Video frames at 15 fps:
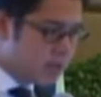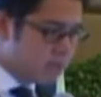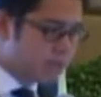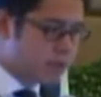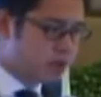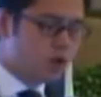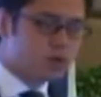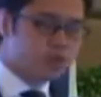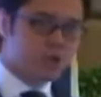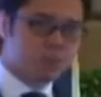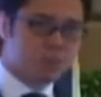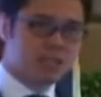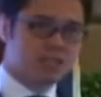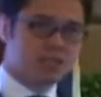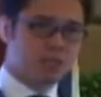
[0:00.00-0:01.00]
But it also
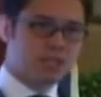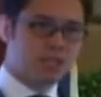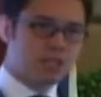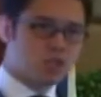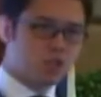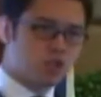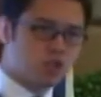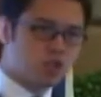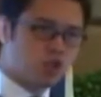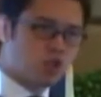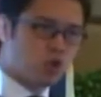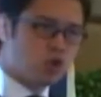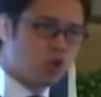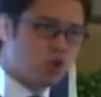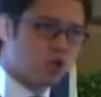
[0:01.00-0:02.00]
means that we need to
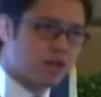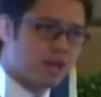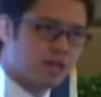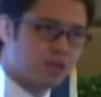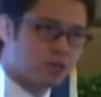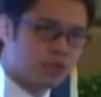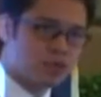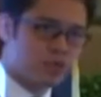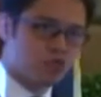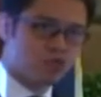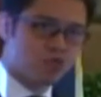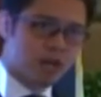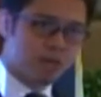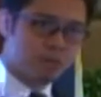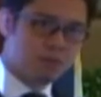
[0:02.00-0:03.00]
ensure that we can
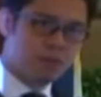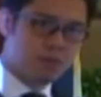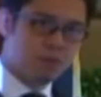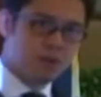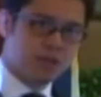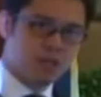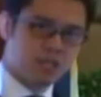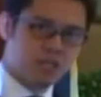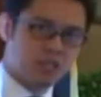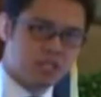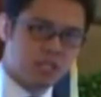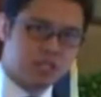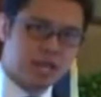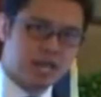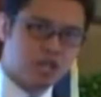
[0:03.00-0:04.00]
try and minimize
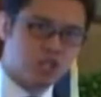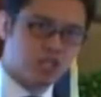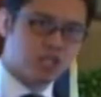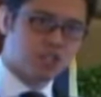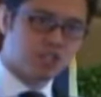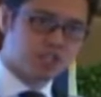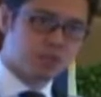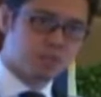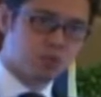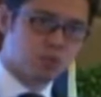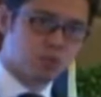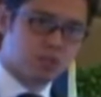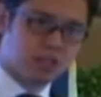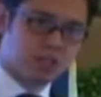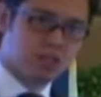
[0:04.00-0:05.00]
the energy
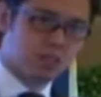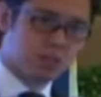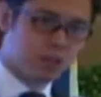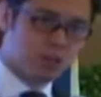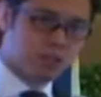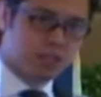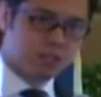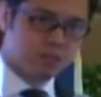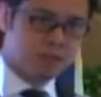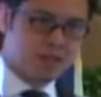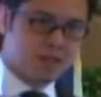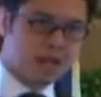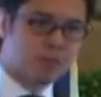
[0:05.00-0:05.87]
consumption within the building